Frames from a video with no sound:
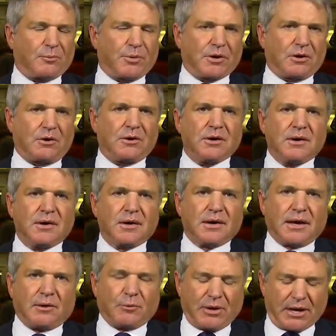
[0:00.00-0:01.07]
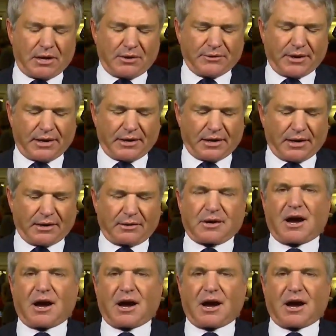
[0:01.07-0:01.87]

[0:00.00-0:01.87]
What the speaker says: the bill, and we held a